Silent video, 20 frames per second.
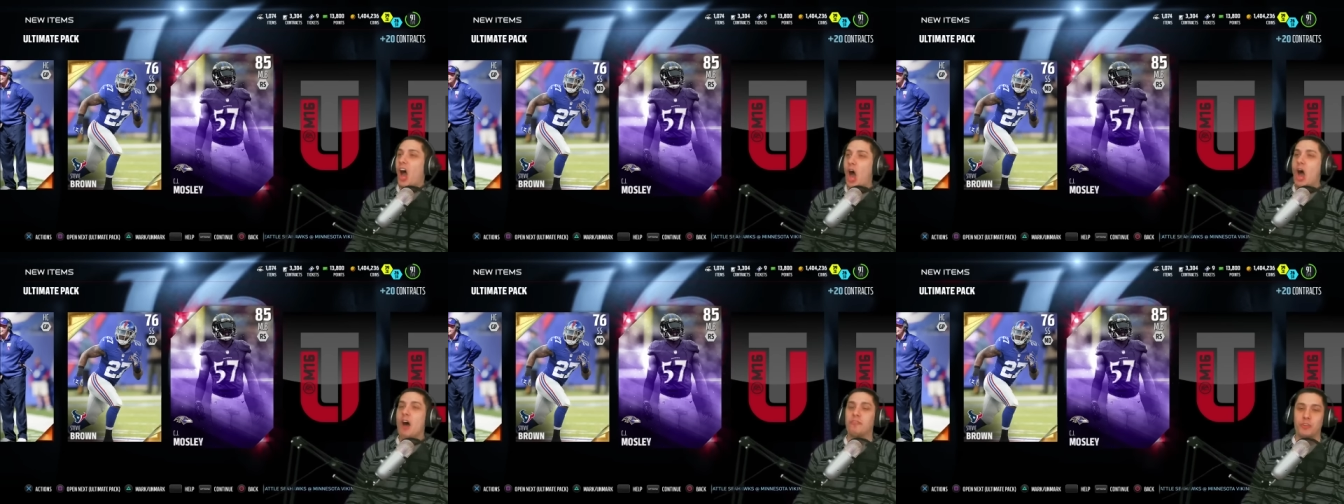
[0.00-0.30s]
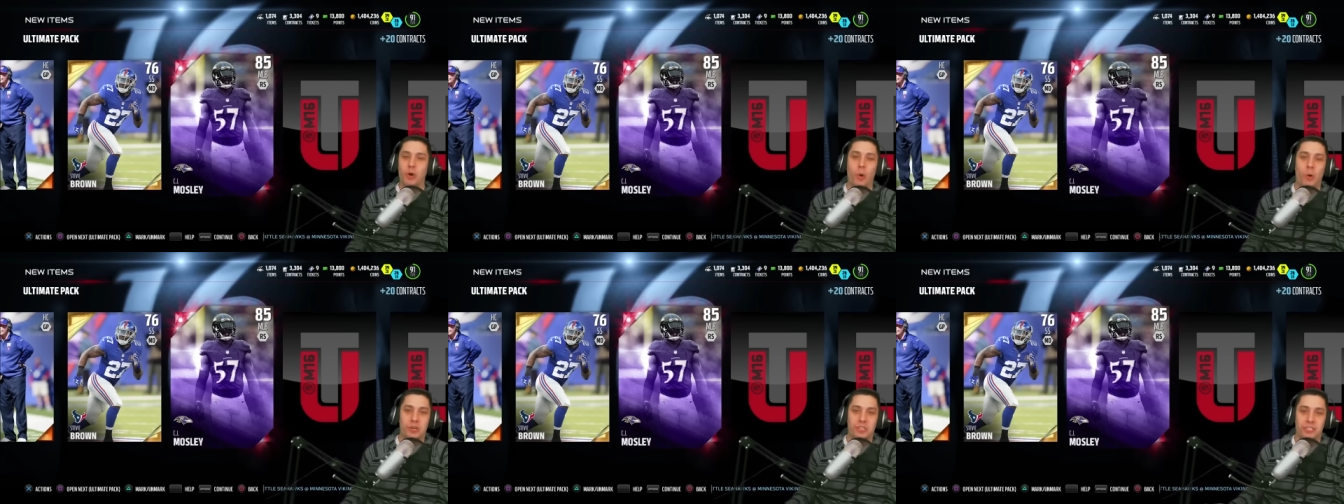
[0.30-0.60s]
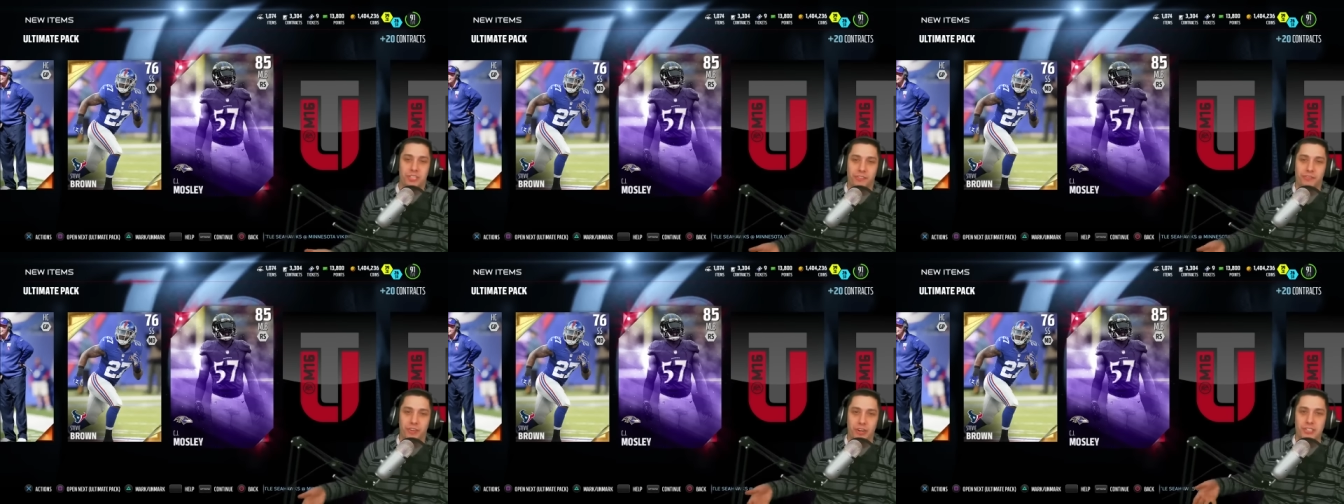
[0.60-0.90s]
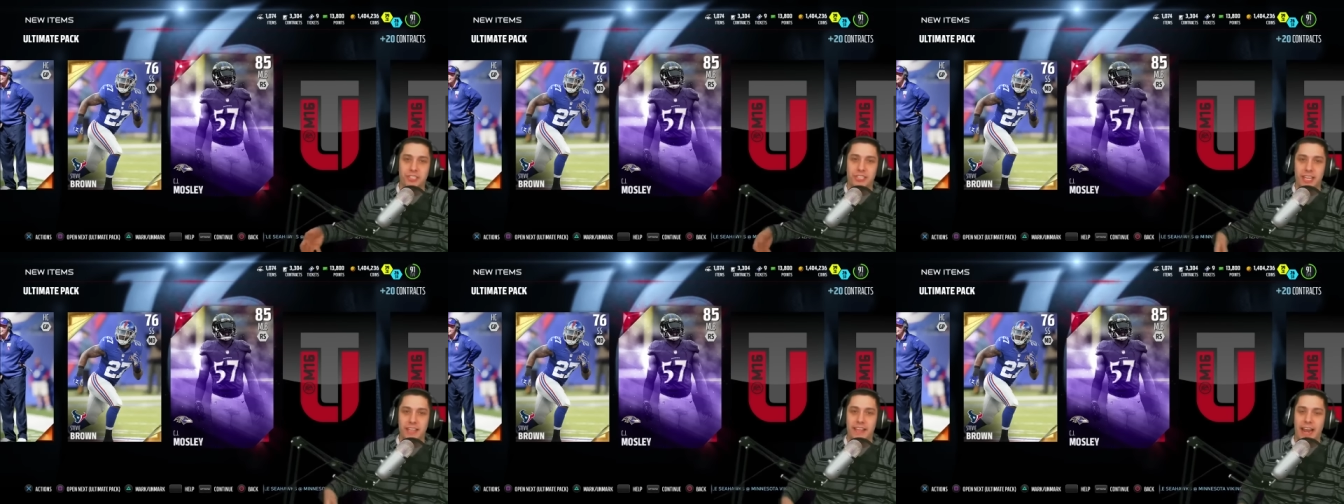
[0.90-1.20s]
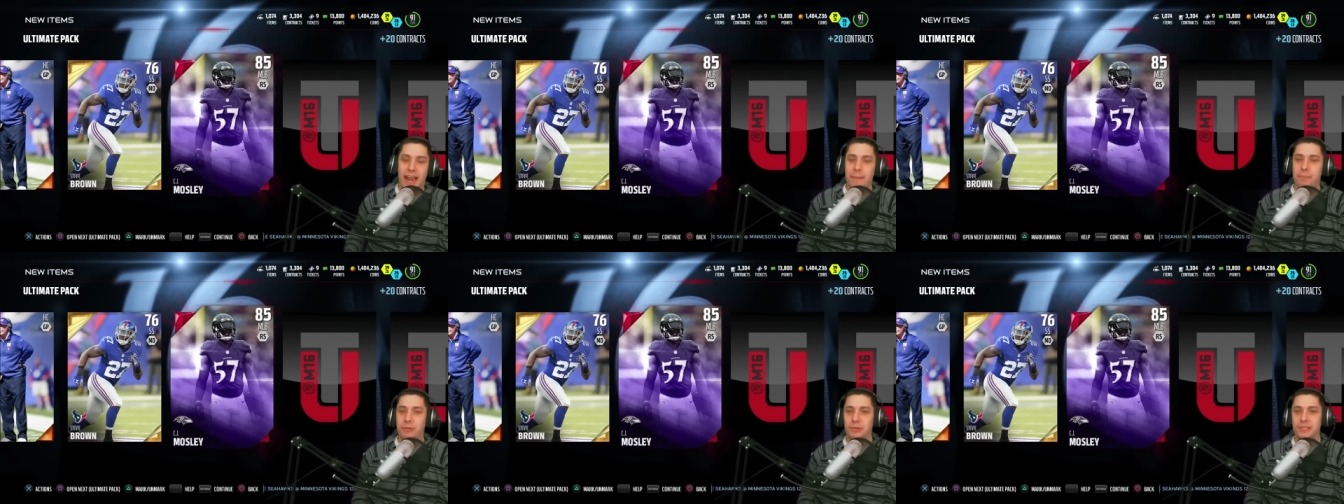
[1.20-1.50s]
Of course, the first thing
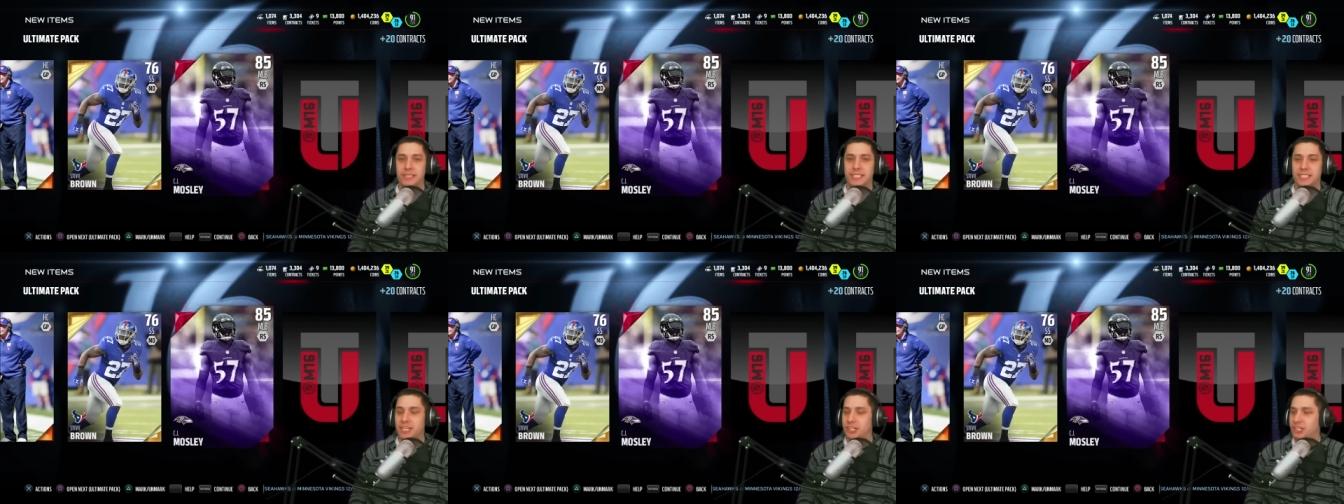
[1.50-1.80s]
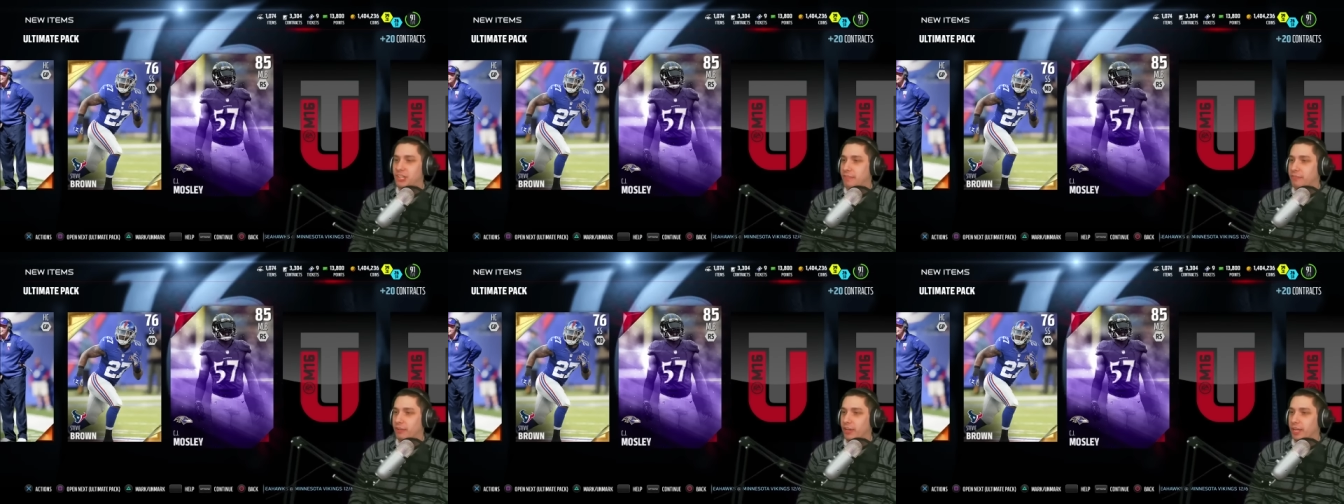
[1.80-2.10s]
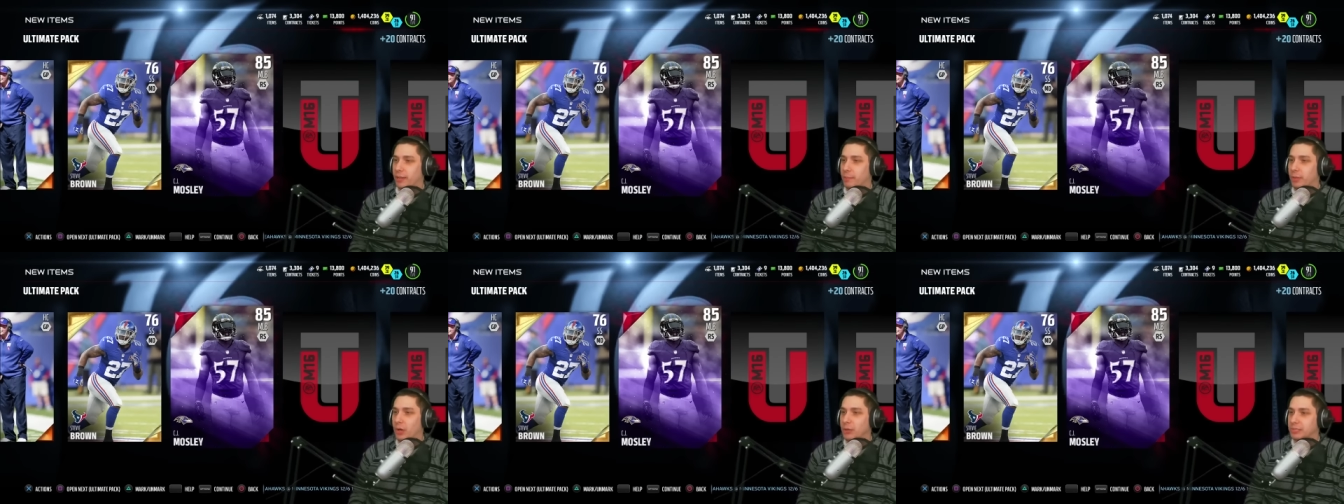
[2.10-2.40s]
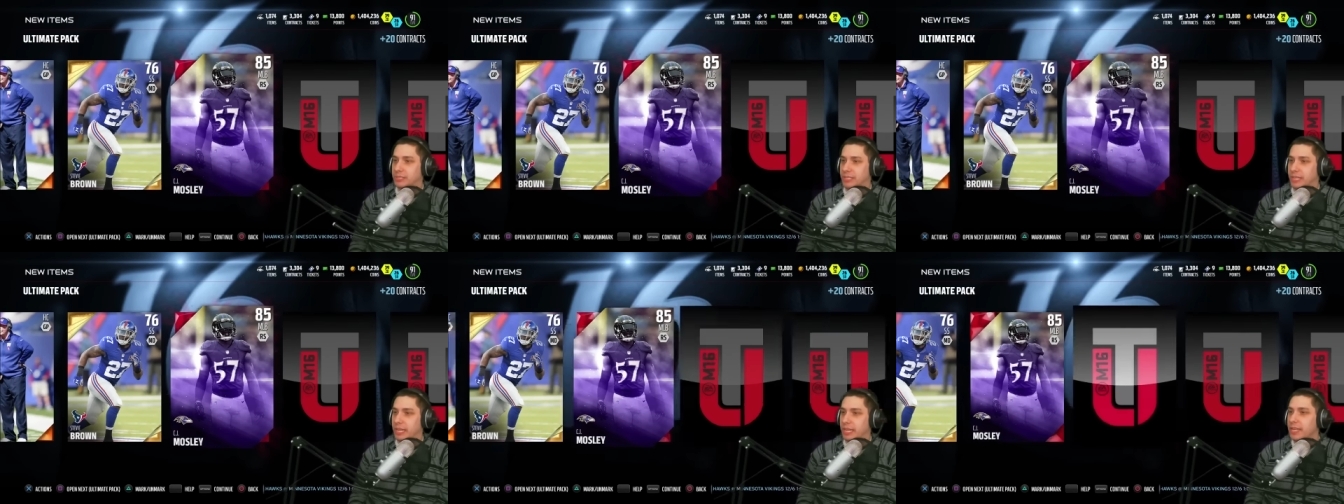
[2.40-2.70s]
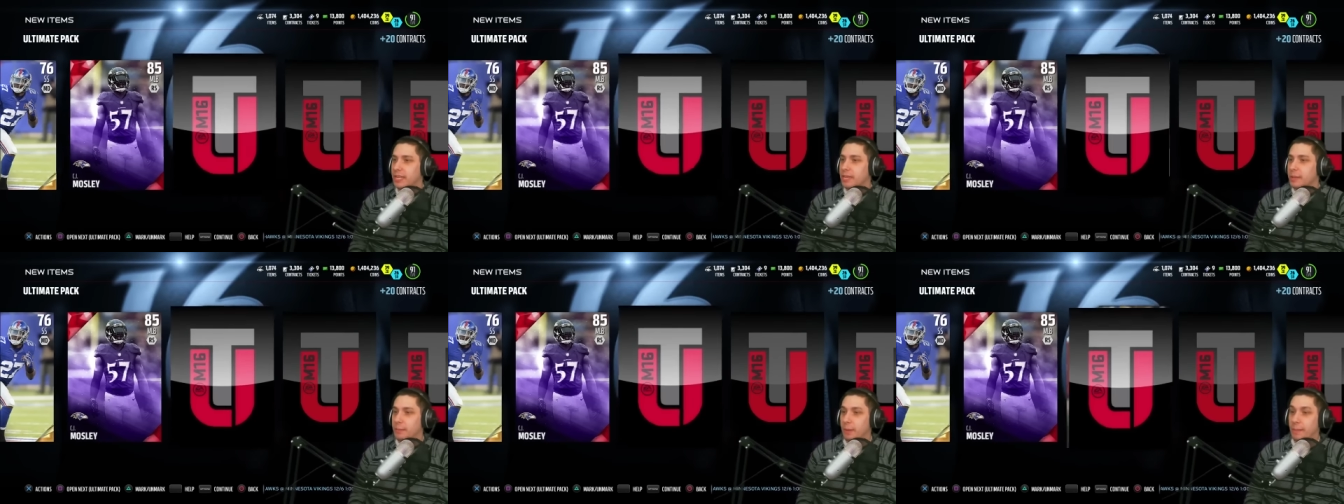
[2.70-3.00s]
that I pull is CJ freaking
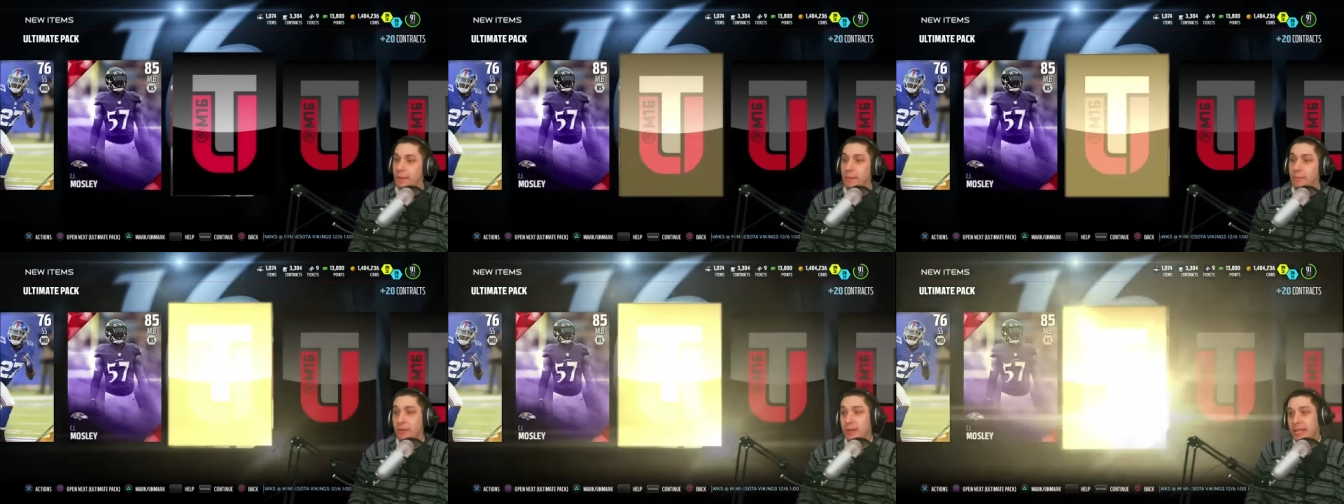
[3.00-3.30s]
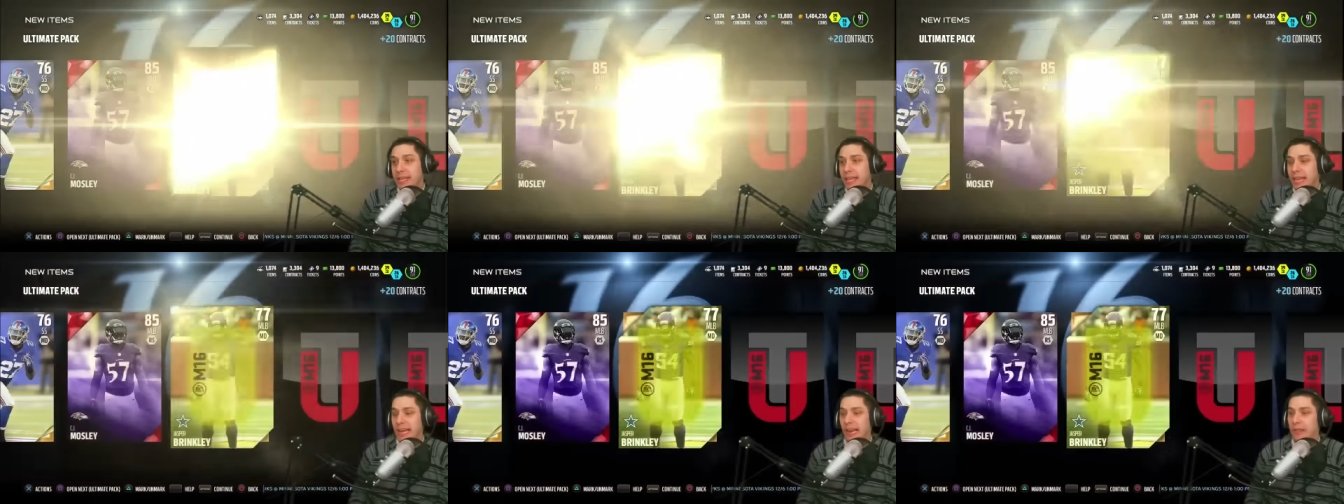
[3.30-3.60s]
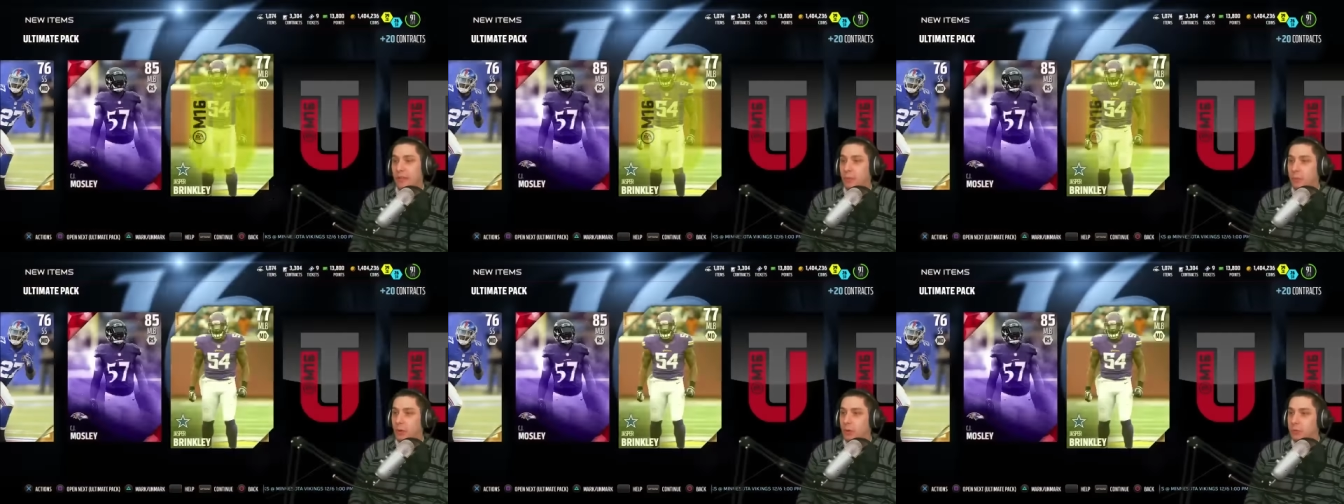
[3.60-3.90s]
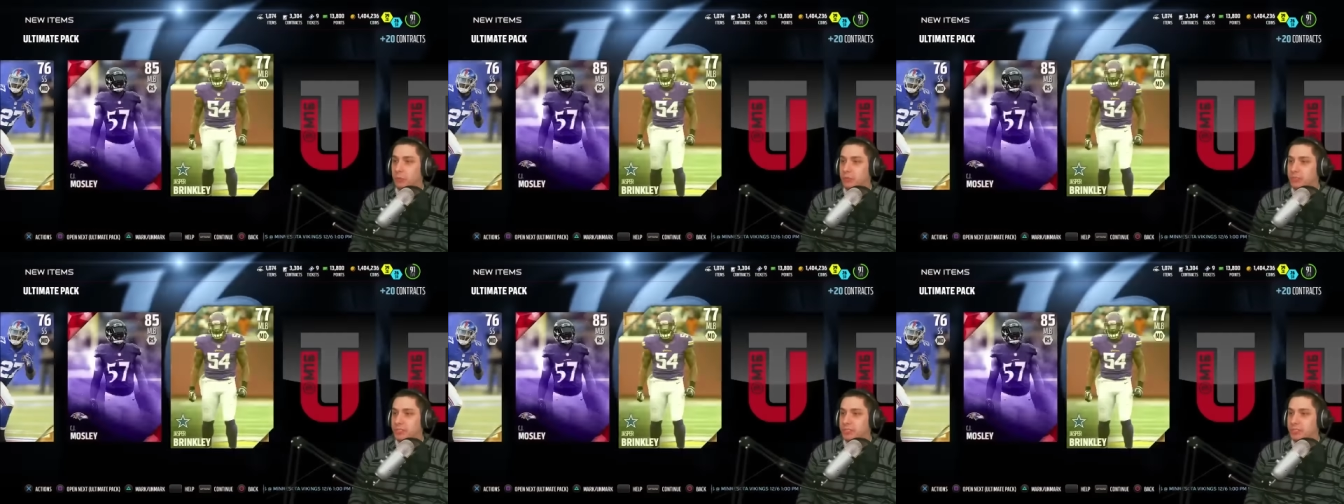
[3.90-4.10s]
Mosley, but maybe we can get another one.